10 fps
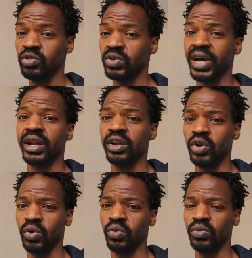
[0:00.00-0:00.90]
you gotta
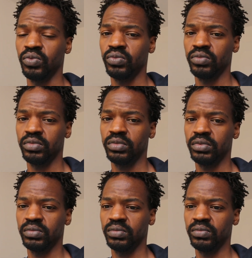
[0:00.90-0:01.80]
know
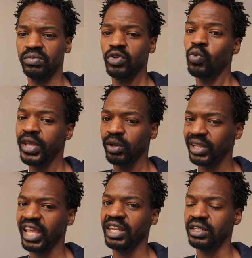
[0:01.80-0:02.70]
where your
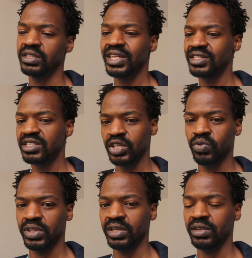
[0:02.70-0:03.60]
lane is and
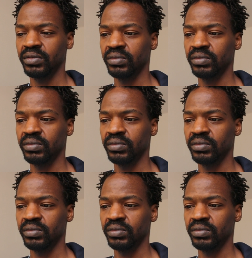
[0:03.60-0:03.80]
stick with it.